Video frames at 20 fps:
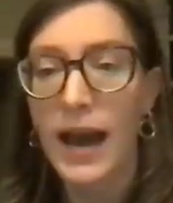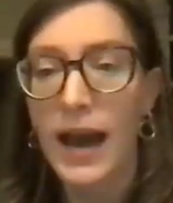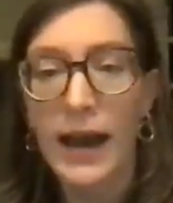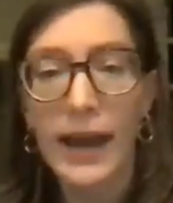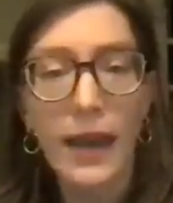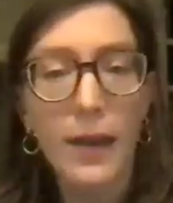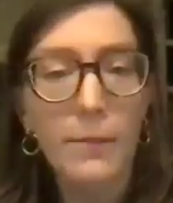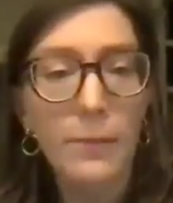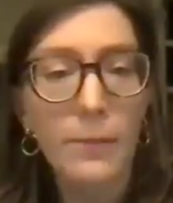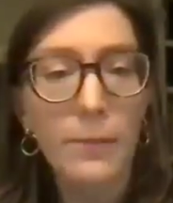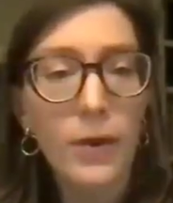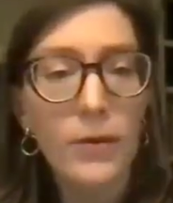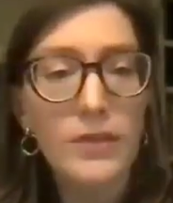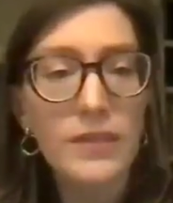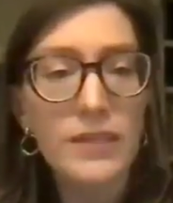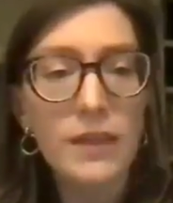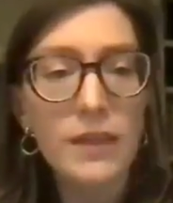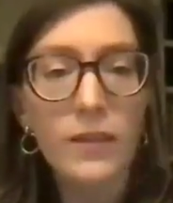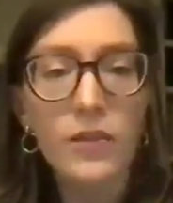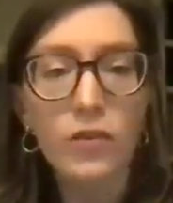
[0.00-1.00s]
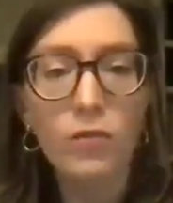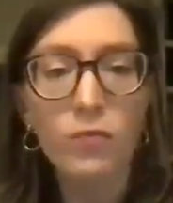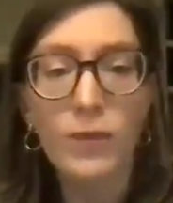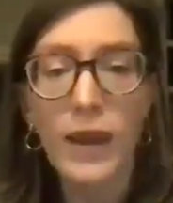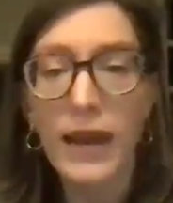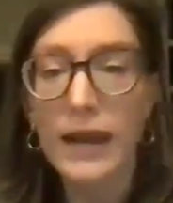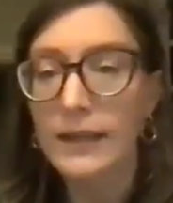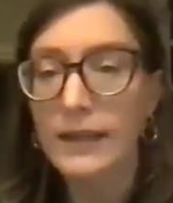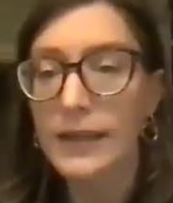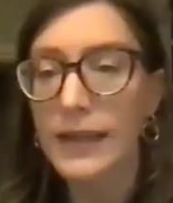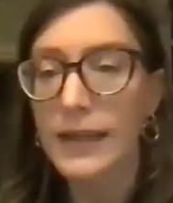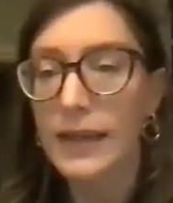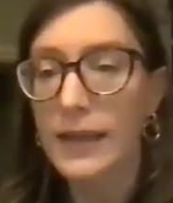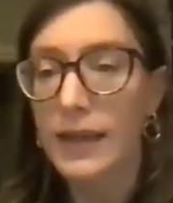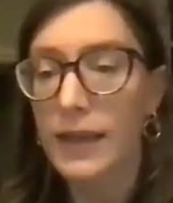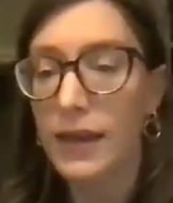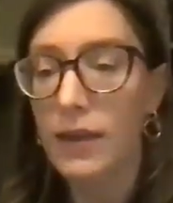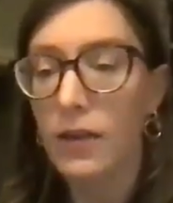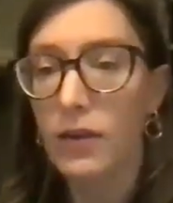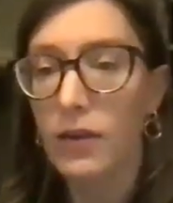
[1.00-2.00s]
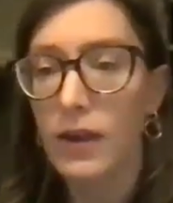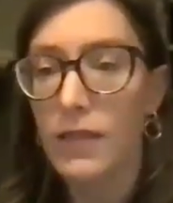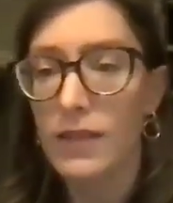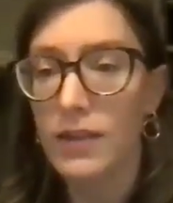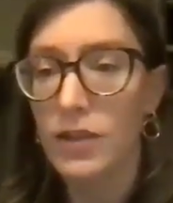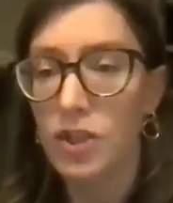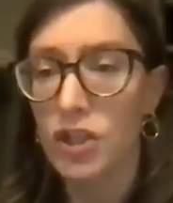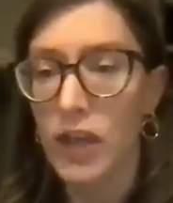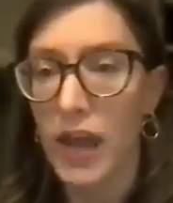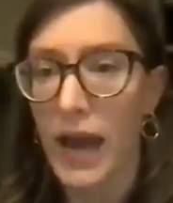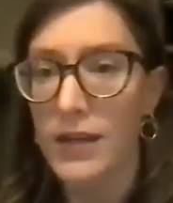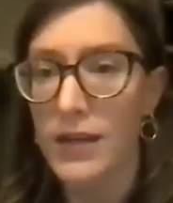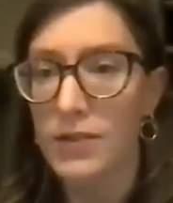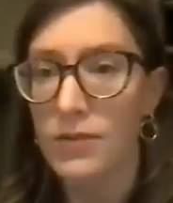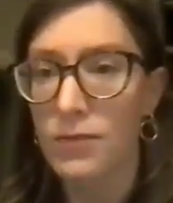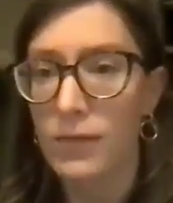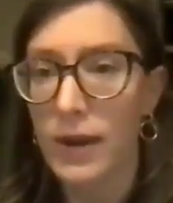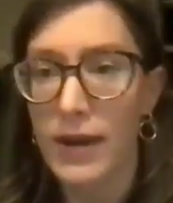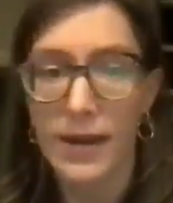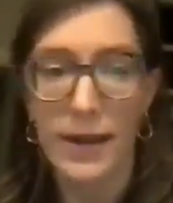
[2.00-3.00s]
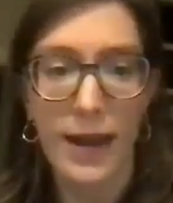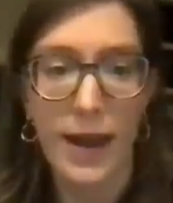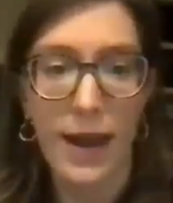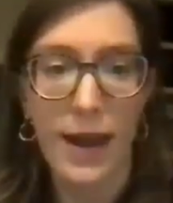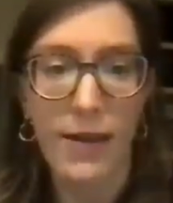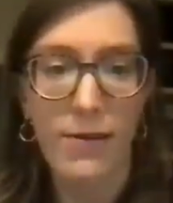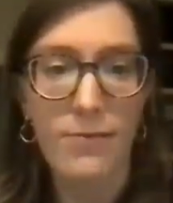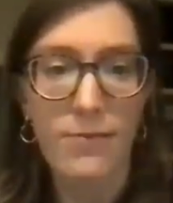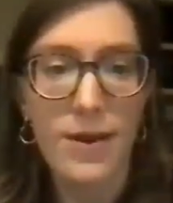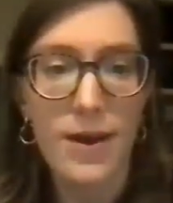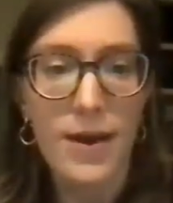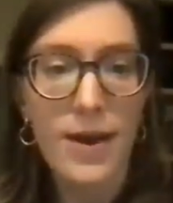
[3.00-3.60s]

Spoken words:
I am posting the direct link here in the chat right now.